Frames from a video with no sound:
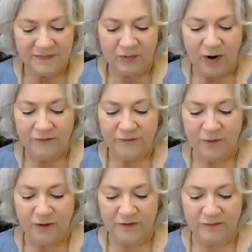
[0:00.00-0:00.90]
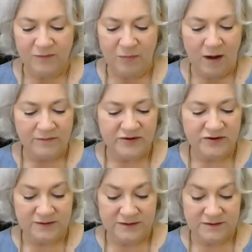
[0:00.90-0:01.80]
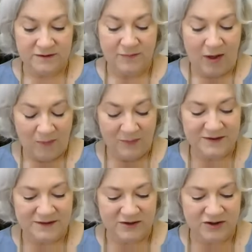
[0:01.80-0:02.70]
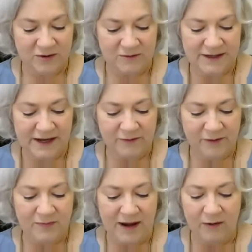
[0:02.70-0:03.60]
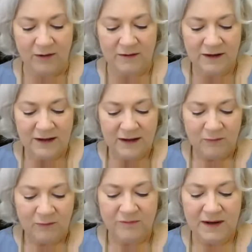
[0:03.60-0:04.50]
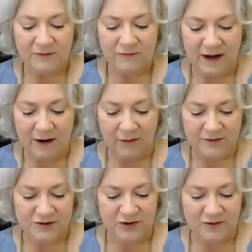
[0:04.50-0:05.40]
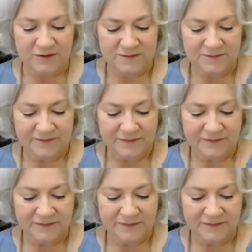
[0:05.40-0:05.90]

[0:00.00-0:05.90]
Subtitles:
brought forth with pompous shows out of her bower, with many flowers strows.